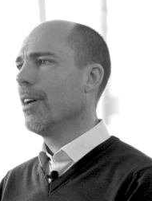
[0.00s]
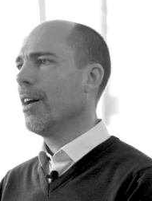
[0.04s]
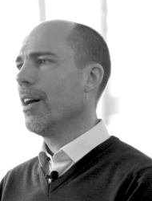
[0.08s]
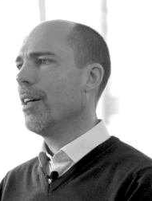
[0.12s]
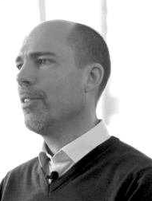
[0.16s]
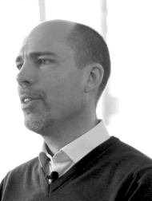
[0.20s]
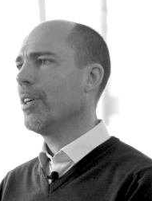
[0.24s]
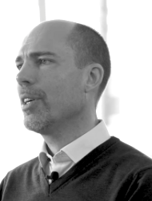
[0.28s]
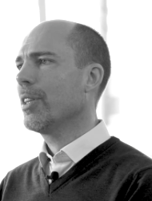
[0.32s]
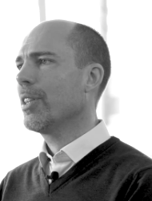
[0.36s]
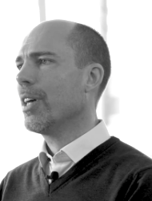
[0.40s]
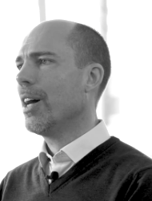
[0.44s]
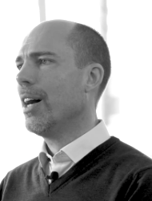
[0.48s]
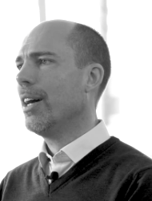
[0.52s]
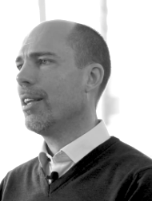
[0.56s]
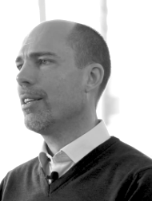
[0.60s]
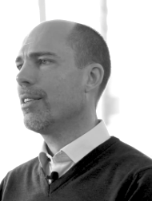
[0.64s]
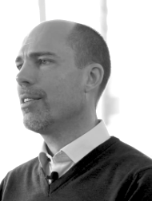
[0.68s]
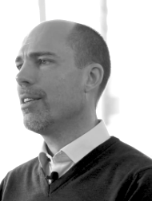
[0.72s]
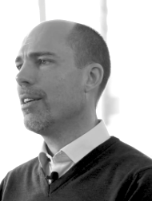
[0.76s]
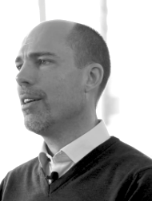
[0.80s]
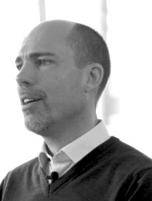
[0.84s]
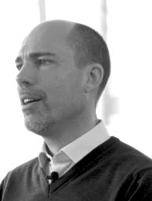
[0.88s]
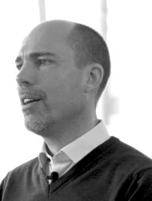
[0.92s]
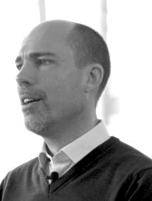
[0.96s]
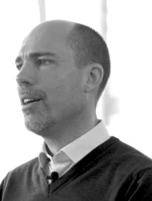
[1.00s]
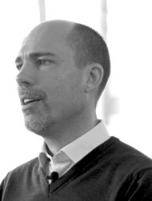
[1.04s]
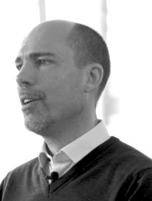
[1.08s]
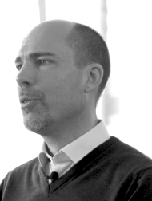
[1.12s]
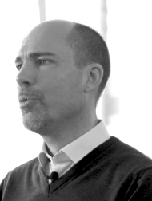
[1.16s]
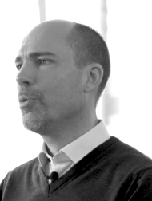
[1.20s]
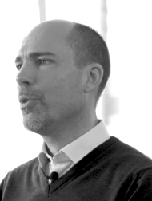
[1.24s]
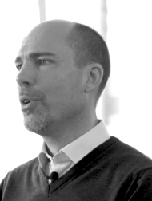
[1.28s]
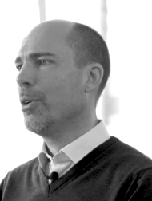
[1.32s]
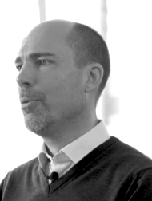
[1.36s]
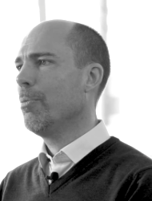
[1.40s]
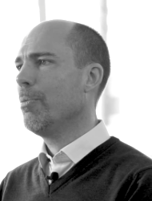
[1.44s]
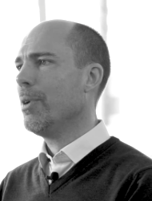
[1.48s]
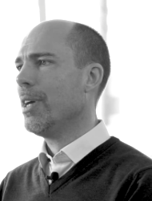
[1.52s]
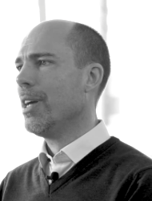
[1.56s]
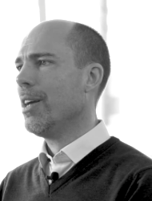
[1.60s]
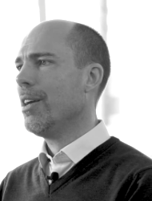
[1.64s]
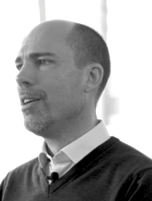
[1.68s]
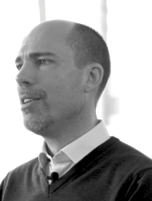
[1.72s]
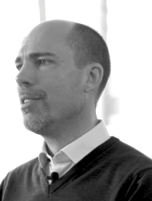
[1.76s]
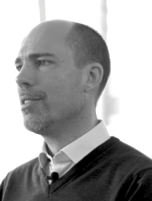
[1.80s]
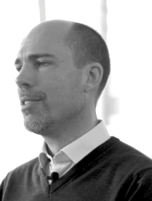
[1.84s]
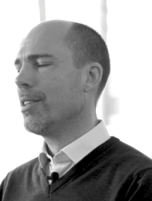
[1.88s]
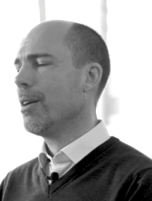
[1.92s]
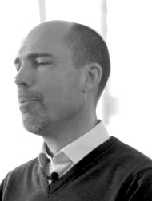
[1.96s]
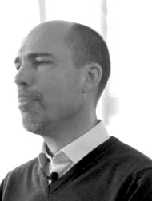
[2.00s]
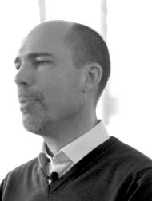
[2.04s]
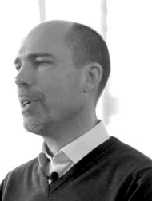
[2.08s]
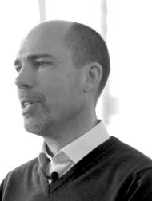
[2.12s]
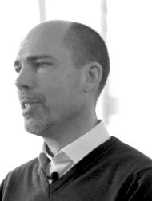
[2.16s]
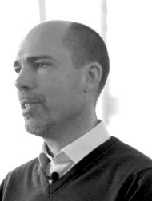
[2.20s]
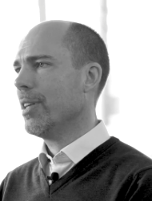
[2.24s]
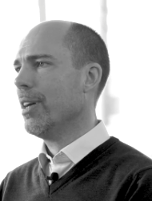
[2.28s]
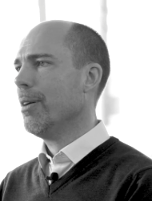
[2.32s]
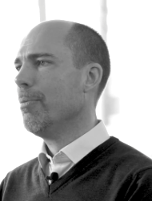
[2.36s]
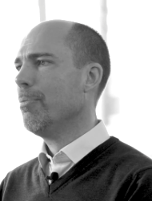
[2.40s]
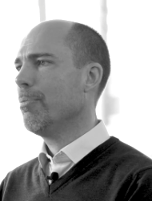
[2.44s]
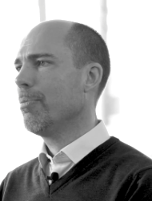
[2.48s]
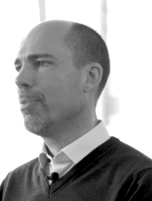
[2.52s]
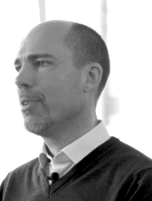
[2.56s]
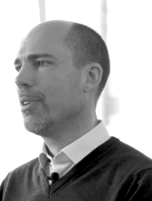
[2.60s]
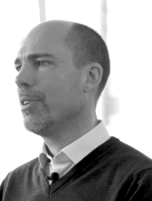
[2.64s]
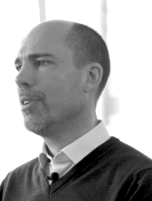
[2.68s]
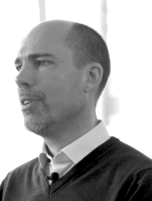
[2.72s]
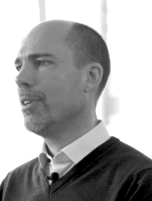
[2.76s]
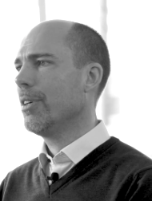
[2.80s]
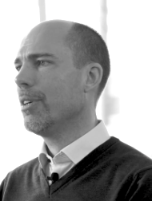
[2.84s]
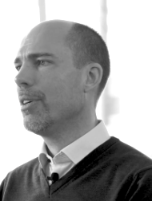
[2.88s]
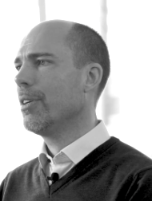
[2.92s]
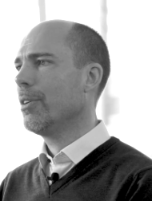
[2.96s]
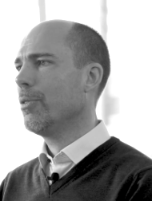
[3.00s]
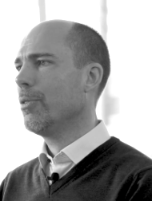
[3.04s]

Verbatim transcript: I think that uh, it will be step by step, and uh, yeah.